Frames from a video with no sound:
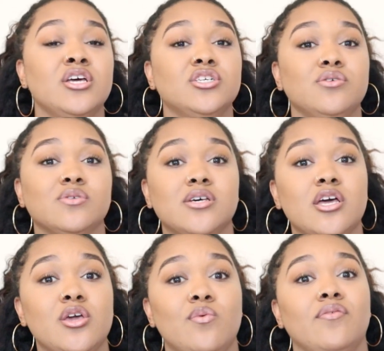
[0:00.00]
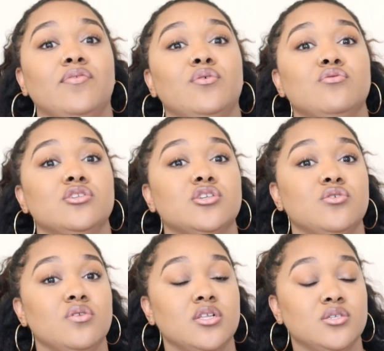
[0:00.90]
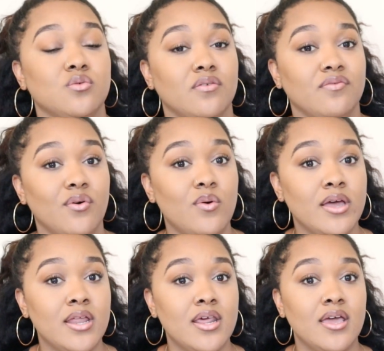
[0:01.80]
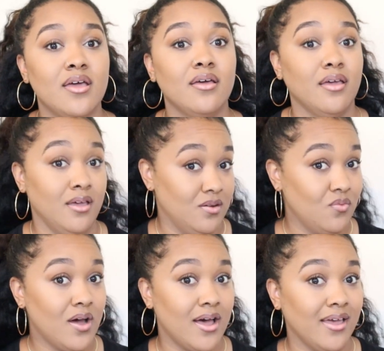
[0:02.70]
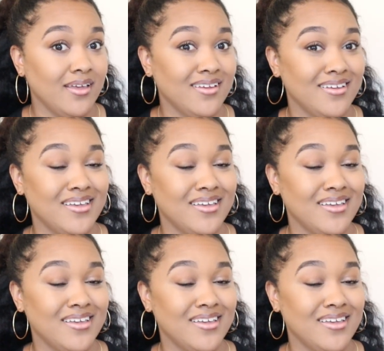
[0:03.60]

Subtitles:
She will tell you what foods you need to avoid and why,